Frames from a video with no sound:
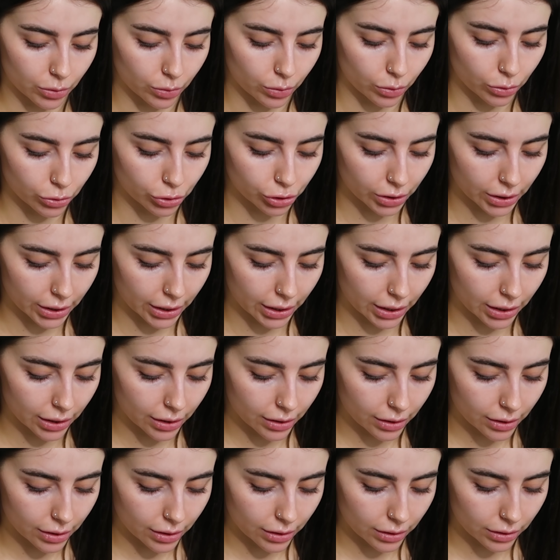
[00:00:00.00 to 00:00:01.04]
more watery
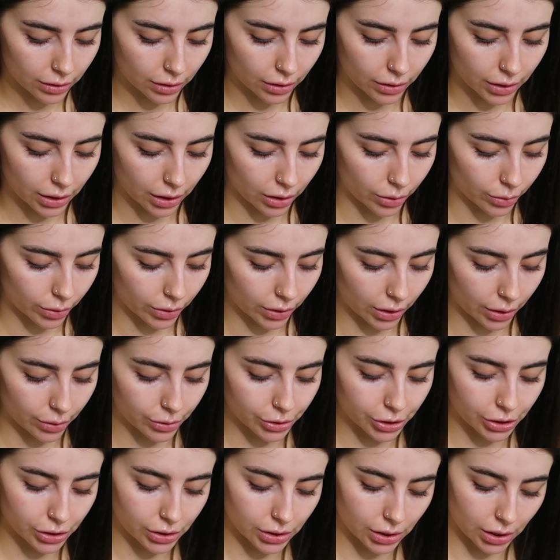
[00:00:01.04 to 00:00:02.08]
than the other one that
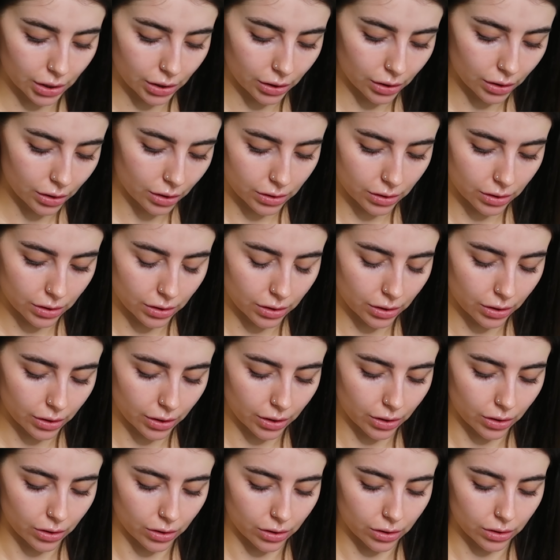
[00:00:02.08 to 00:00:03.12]
I was using.
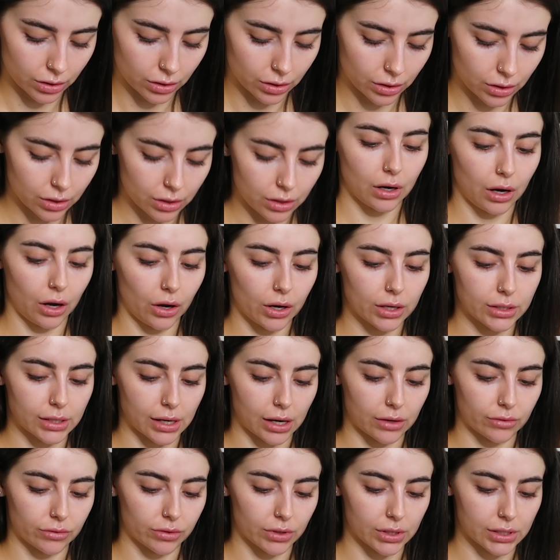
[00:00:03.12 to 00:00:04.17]
Slot it on, hold it
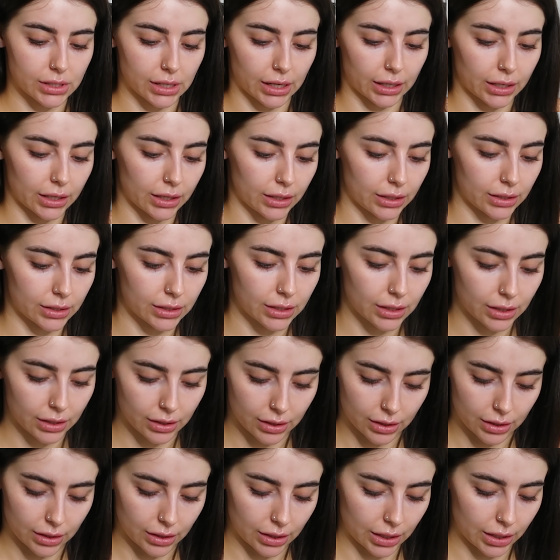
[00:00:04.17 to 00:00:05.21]
down for a second.
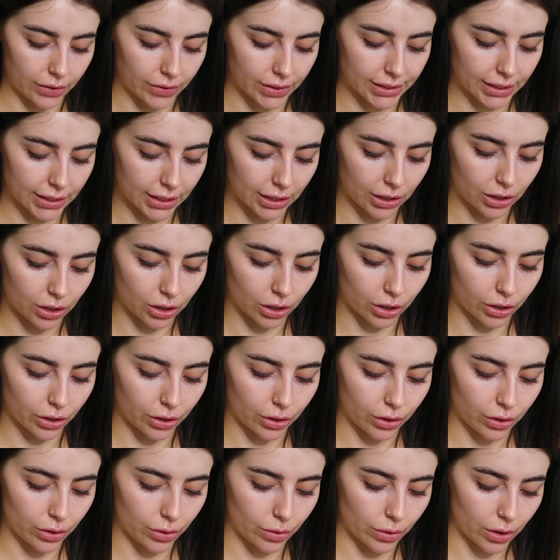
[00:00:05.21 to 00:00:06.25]
If there's any
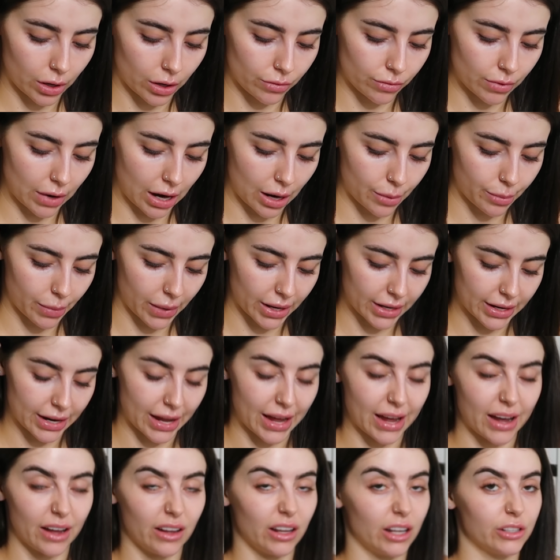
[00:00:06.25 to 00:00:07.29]
glue around my
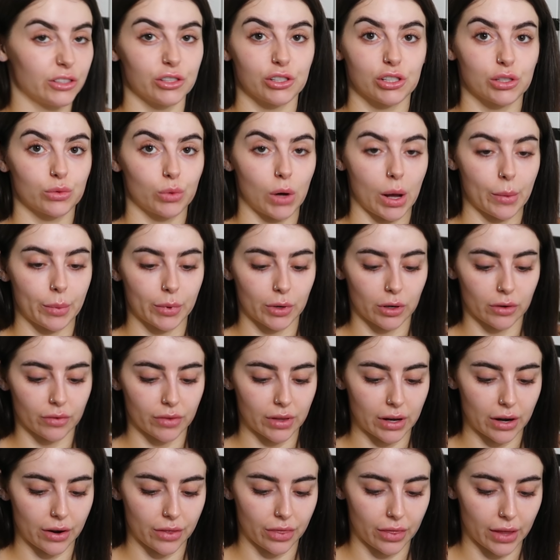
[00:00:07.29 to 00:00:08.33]
nail, I do just wipe it
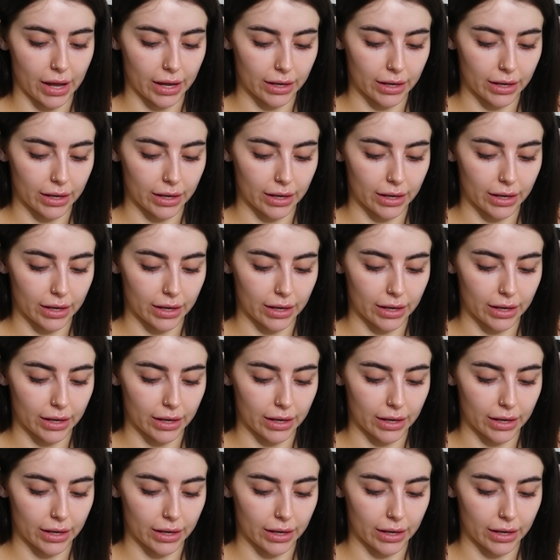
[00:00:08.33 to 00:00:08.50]
off there and